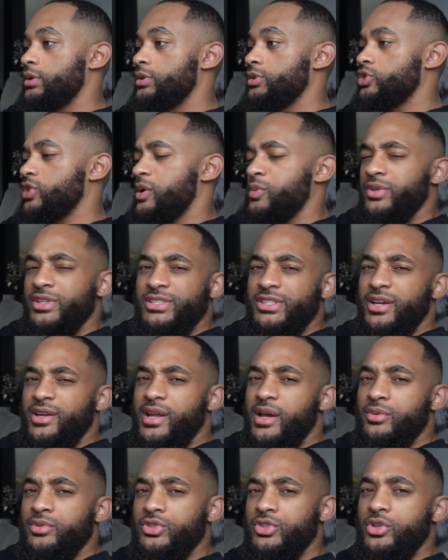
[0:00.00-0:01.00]
So I want to share
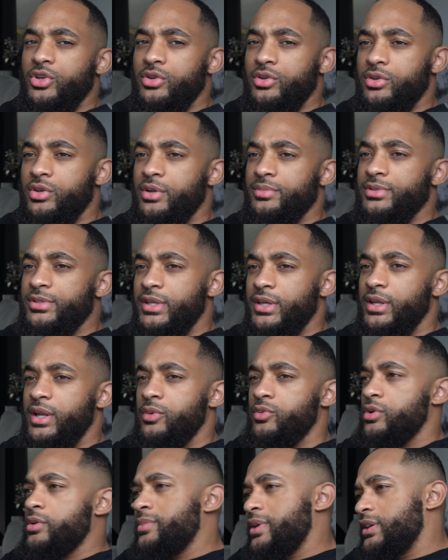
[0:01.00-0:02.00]
that with y'all. You know what I'm saying? I
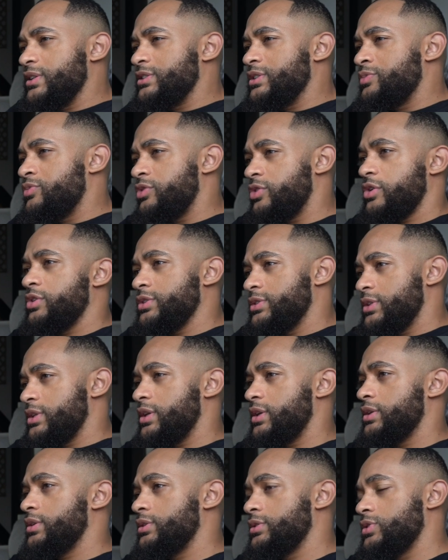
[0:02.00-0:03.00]
want to make a gym vlog
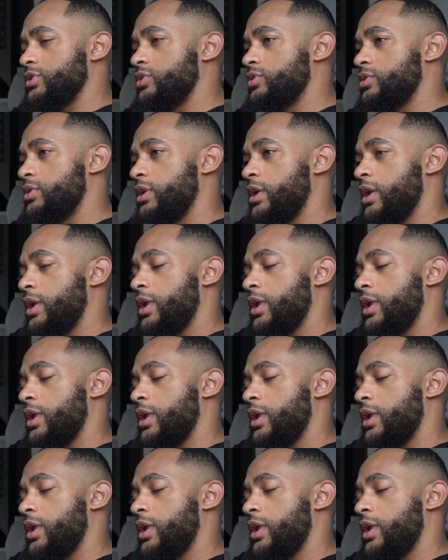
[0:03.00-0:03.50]
today. So